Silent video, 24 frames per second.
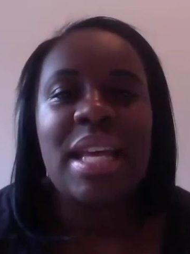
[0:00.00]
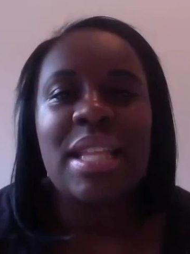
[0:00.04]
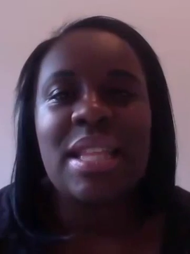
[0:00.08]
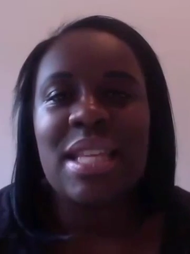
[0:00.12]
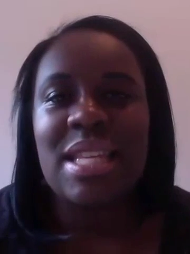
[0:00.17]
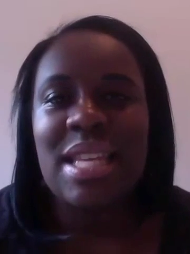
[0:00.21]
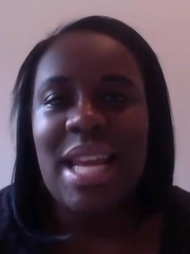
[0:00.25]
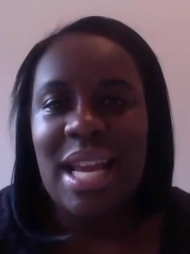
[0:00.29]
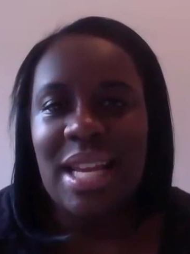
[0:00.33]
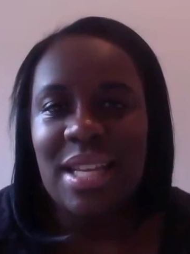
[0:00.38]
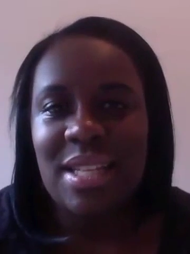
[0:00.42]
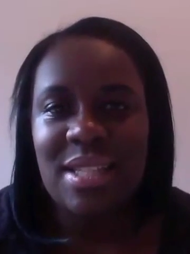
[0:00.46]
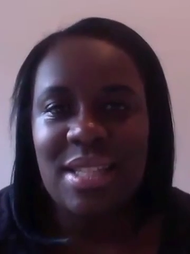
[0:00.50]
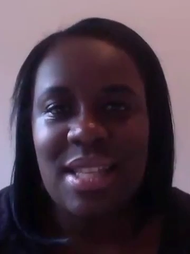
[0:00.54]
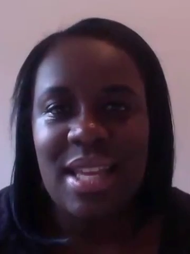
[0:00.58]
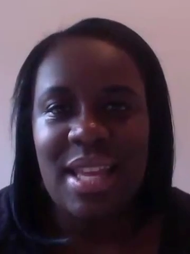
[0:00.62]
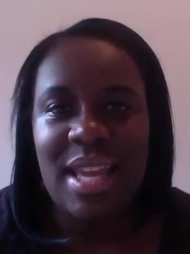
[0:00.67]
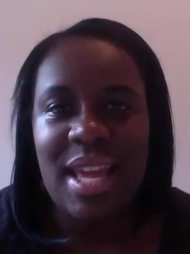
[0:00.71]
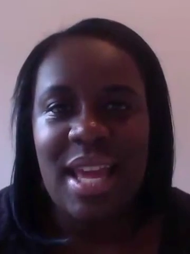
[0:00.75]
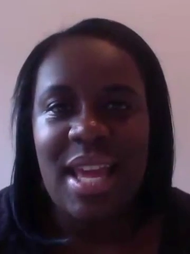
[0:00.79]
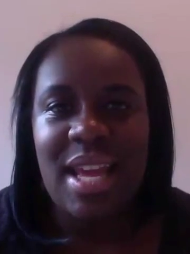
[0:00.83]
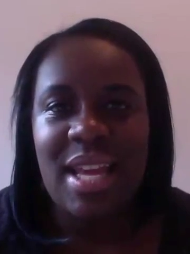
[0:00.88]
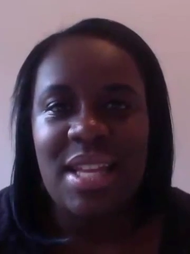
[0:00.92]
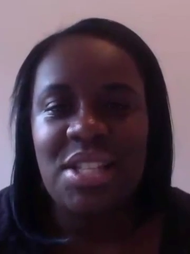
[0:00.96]
The next
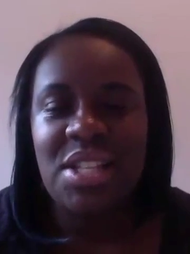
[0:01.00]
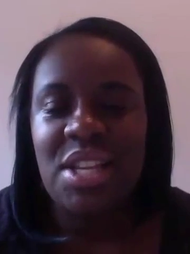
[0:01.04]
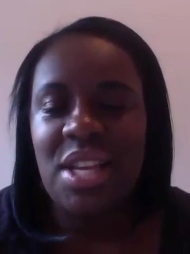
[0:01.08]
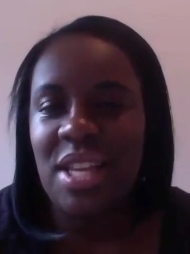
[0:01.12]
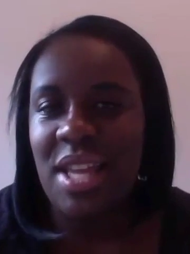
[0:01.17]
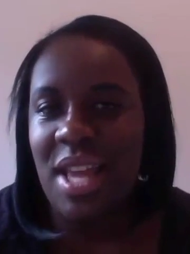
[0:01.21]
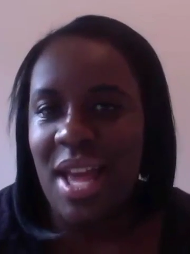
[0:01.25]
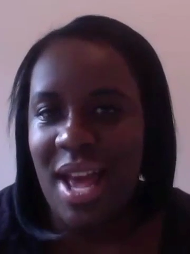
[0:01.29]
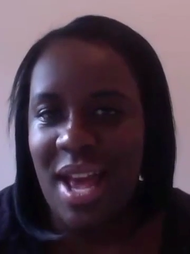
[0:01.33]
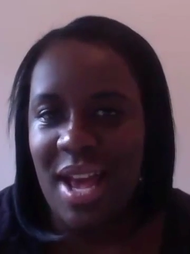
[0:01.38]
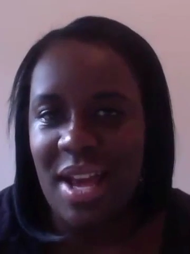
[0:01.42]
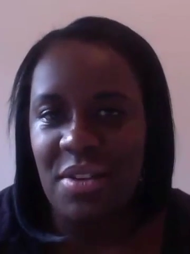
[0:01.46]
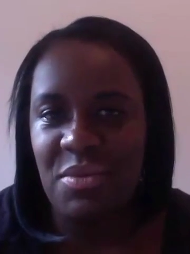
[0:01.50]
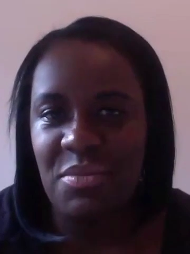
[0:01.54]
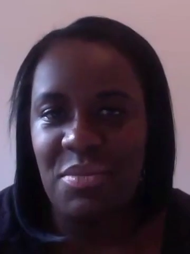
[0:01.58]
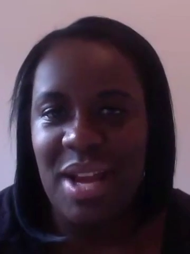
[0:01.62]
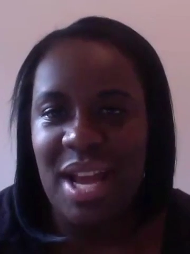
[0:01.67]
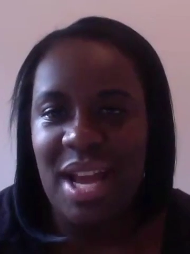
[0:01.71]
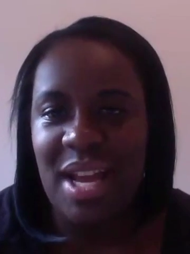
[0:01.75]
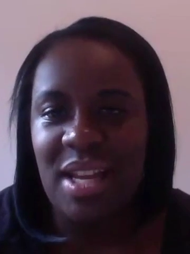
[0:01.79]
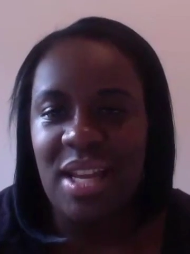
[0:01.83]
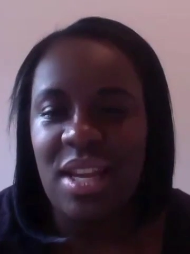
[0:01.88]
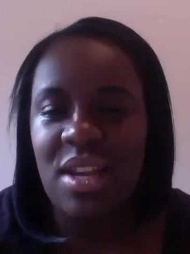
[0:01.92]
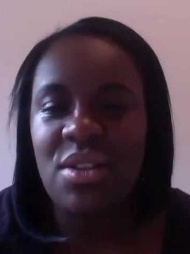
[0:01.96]
thing is your
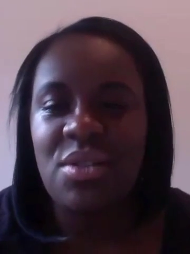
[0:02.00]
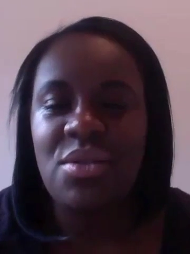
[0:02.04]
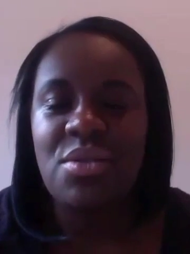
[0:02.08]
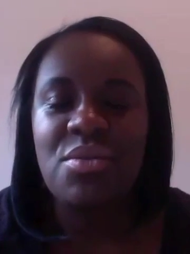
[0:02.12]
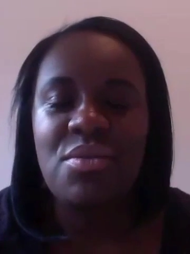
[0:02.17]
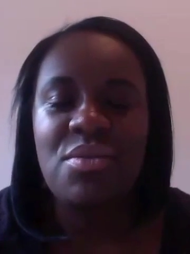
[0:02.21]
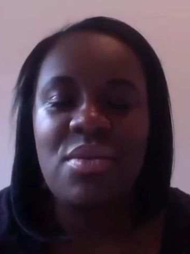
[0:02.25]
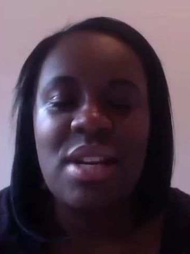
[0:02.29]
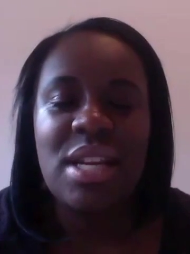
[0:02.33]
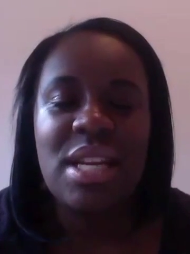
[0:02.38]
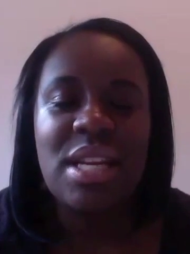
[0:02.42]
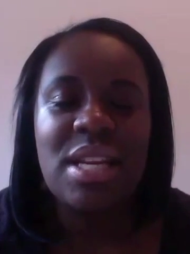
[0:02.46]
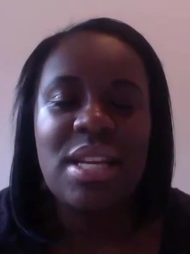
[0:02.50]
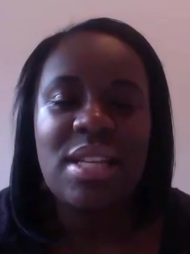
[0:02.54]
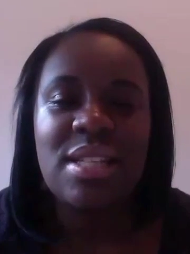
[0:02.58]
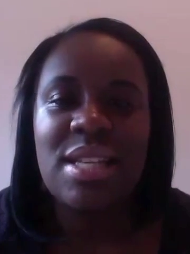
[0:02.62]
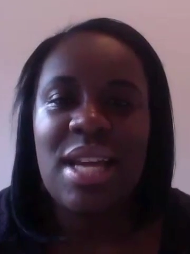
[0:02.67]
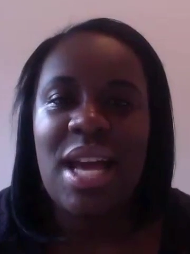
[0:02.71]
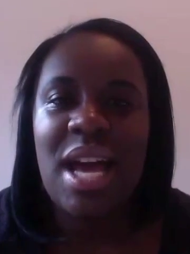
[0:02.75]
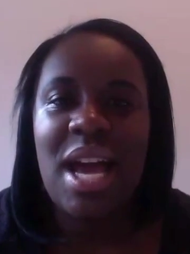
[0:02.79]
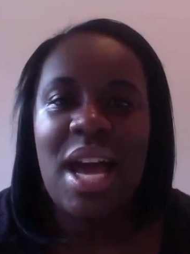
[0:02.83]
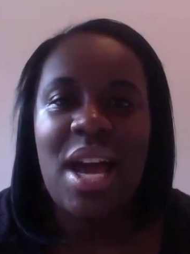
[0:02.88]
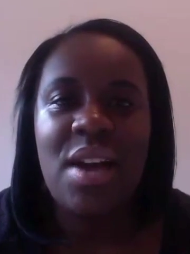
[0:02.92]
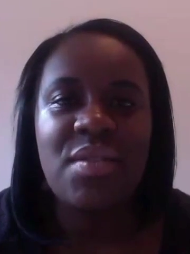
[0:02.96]
handbag. You really need to
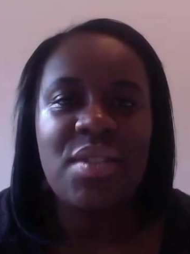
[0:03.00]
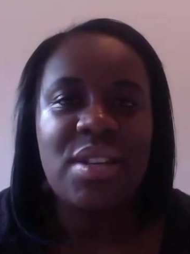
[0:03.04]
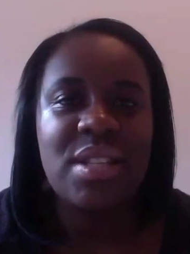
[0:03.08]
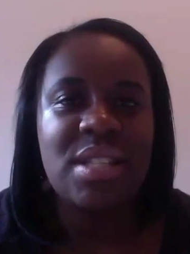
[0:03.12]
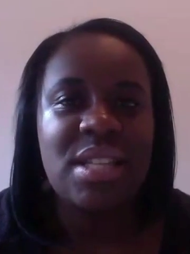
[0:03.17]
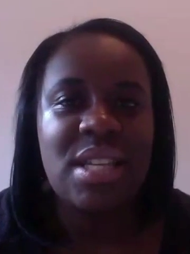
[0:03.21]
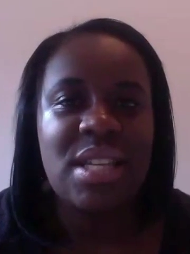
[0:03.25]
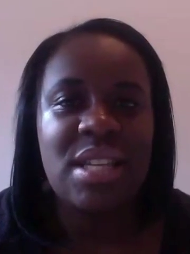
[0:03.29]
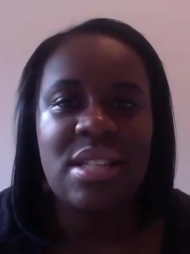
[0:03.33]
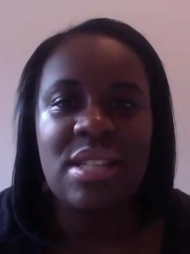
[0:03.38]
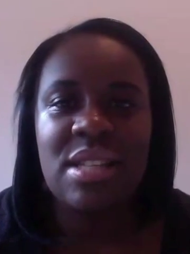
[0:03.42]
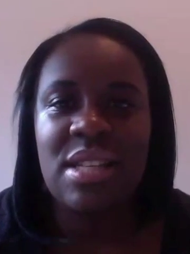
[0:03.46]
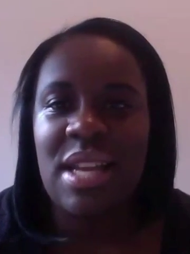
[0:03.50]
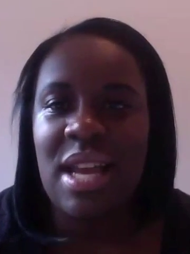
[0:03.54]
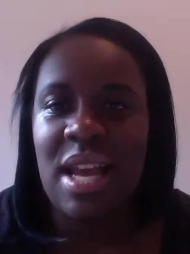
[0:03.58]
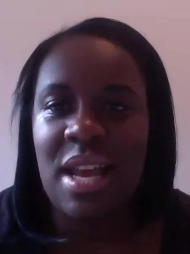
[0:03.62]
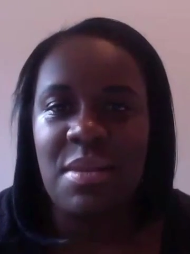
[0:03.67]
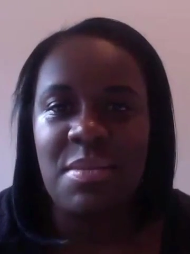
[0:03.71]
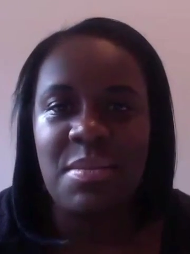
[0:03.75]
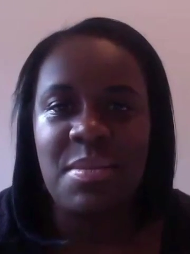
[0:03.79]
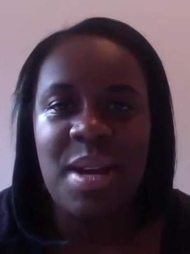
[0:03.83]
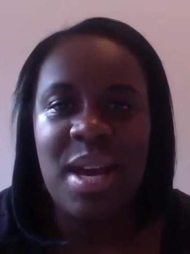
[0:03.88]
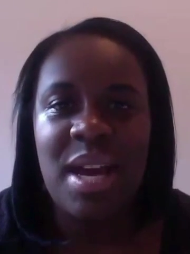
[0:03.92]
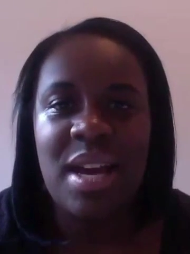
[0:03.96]
have a decent
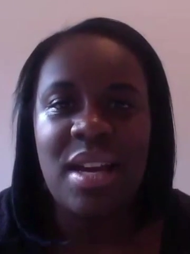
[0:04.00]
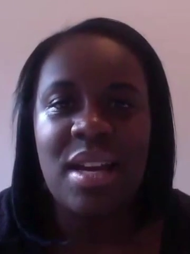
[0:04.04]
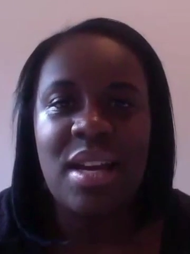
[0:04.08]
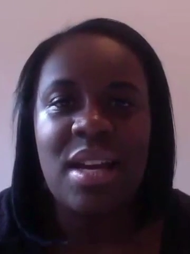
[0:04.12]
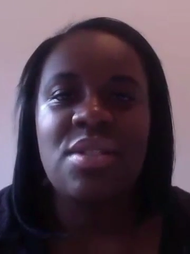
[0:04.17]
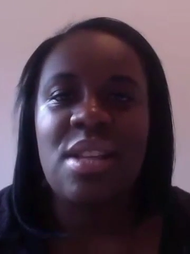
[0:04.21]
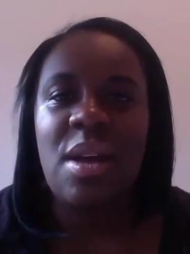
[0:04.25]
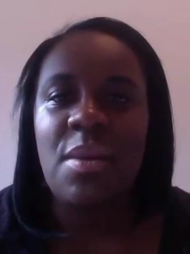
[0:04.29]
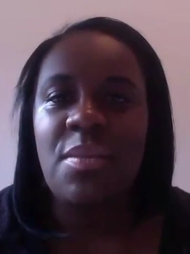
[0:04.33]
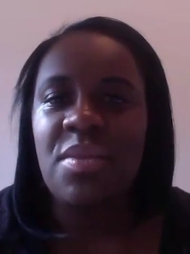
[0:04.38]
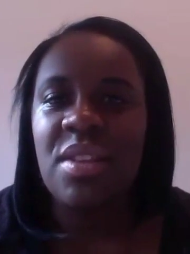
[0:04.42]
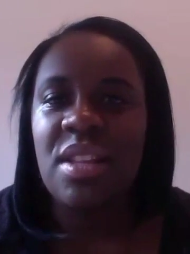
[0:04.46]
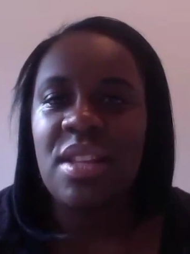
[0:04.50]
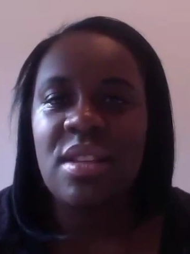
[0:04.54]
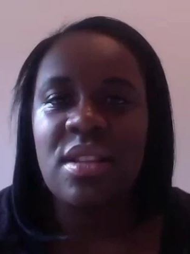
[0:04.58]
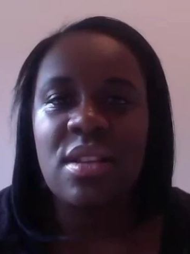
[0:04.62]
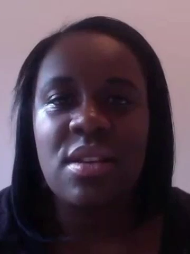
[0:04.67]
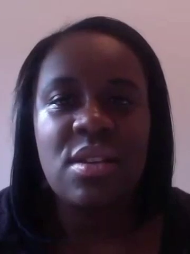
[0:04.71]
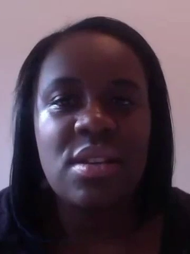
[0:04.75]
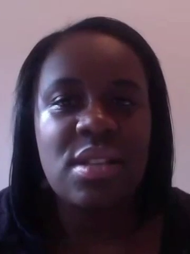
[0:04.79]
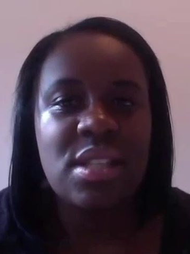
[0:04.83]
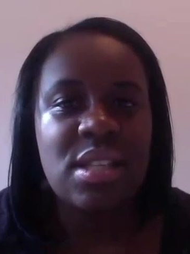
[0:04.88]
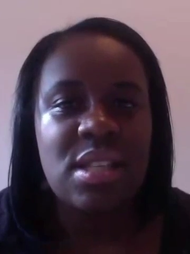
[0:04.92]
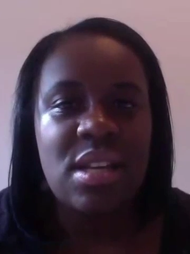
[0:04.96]
handbag, something that
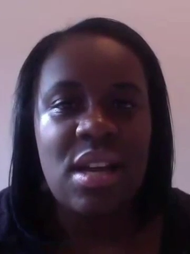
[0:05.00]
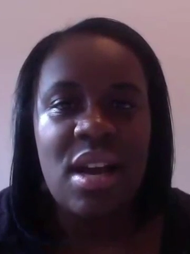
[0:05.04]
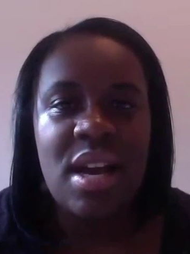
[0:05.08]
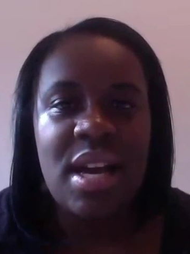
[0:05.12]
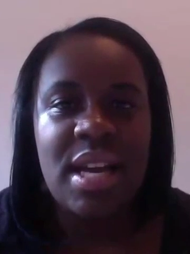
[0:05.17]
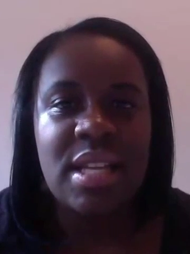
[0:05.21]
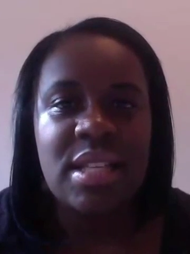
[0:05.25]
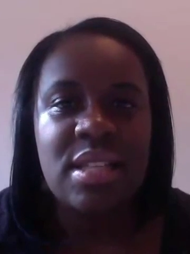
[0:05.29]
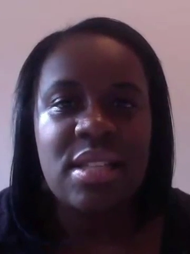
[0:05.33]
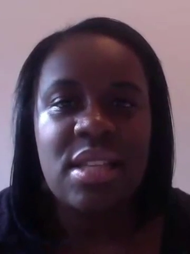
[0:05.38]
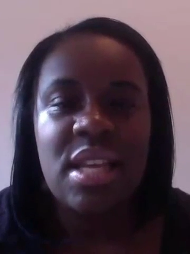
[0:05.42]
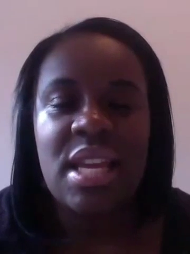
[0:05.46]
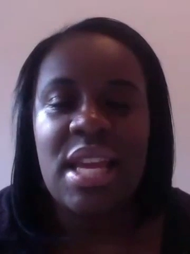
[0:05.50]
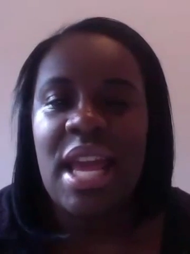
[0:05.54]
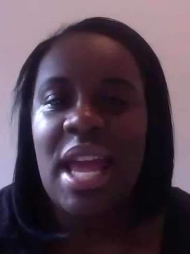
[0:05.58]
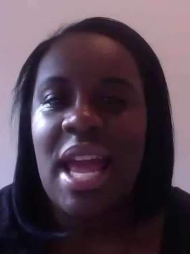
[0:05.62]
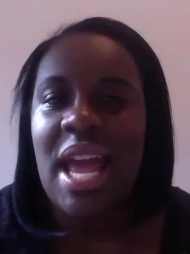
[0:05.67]
looks nice.